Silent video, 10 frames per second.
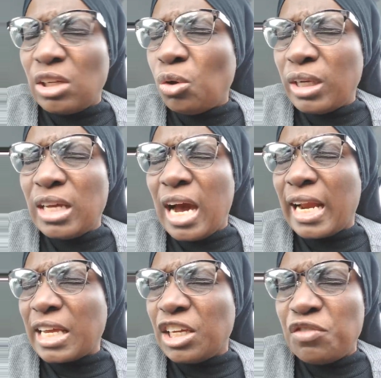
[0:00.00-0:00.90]
And Lord God,
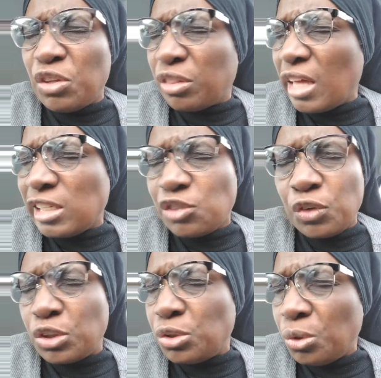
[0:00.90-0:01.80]
I give you thanks
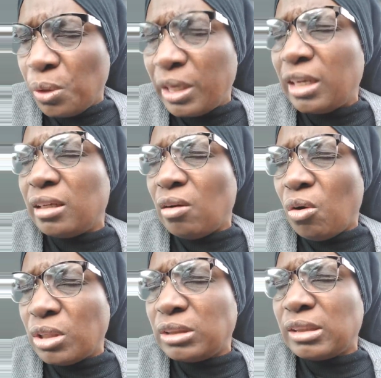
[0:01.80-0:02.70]
for doing it
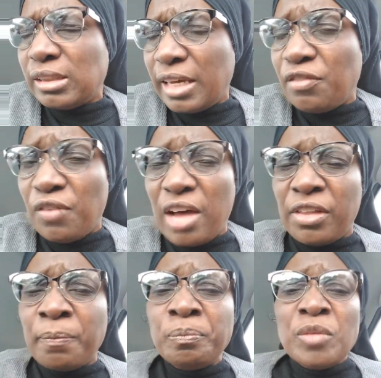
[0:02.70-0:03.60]
on today,
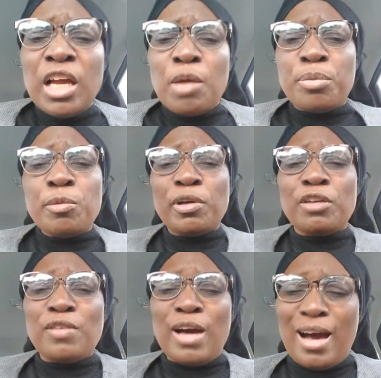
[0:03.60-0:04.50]
Father. People
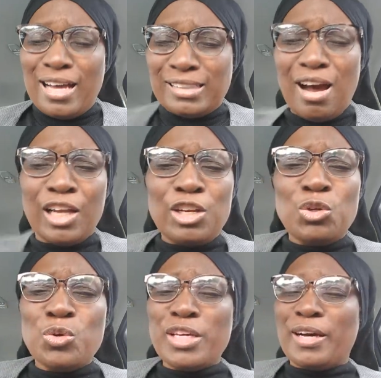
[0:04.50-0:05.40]
of God,
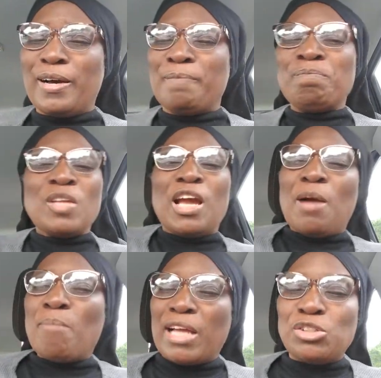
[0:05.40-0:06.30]
hallelujah.
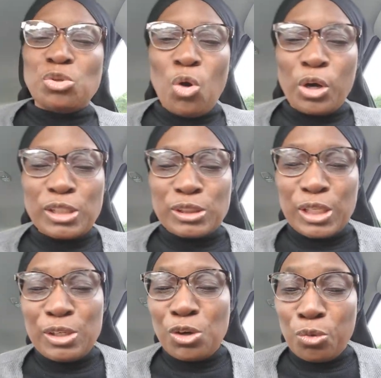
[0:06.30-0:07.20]
My daughters
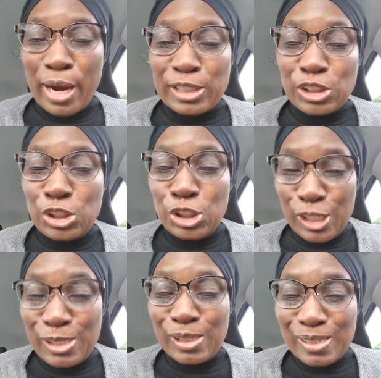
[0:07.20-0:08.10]
in Christ
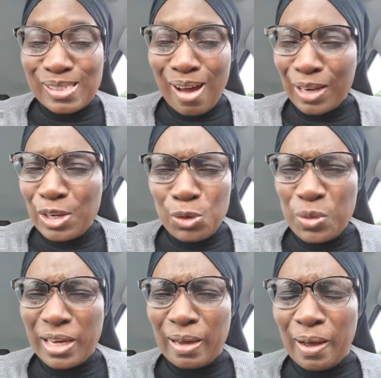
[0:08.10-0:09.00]
Jesus, hallelujah.